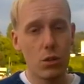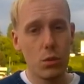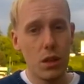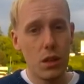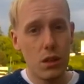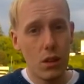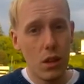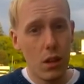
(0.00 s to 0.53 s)

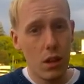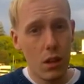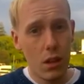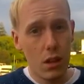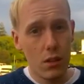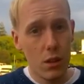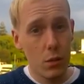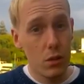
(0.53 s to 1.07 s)
So either
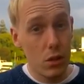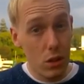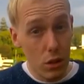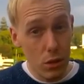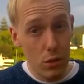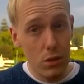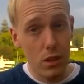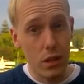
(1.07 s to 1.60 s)
they were
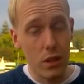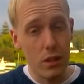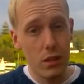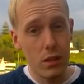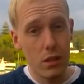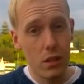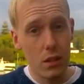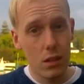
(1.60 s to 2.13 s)

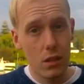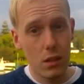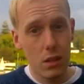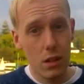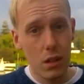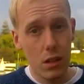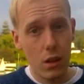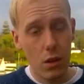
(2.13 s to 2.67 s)
deluded,
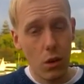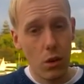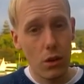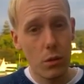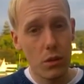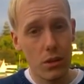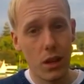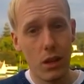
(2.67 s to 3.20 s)

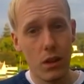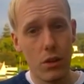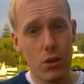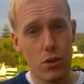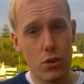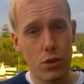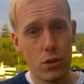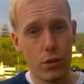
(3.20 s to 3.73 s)
or they were
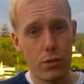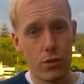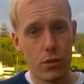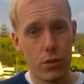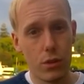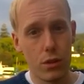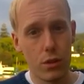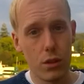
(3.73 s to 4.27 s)
telling the truth.
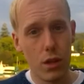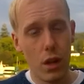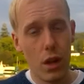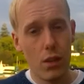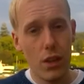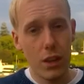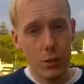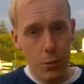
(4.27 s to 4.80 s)

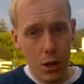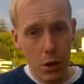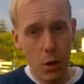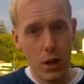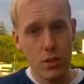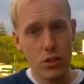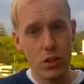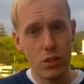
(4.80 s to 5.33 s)
That's my
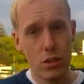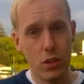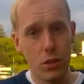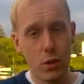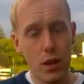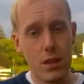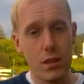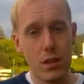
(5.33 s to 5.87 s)
question
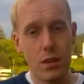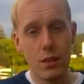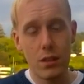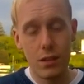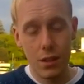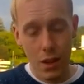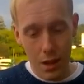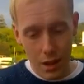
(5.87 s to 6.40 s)
to you,
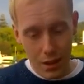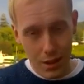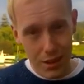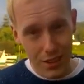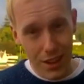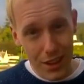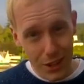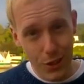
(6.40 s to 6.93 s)
atheist.
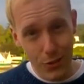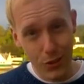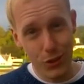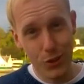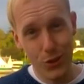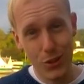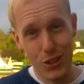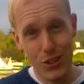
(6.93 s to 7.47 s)
Thank you
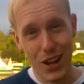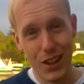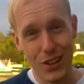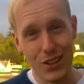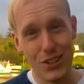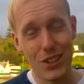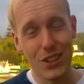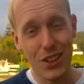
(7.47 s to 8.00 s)
for doing the
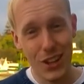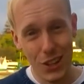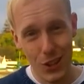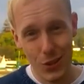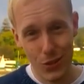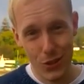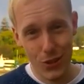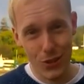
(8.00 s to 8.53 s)
challenge.
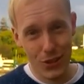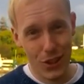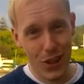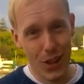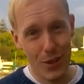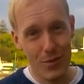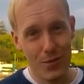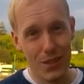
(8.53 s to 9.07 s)
Thank you for your
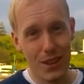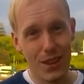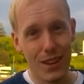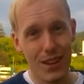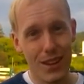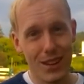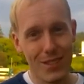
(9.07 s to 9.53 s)
time.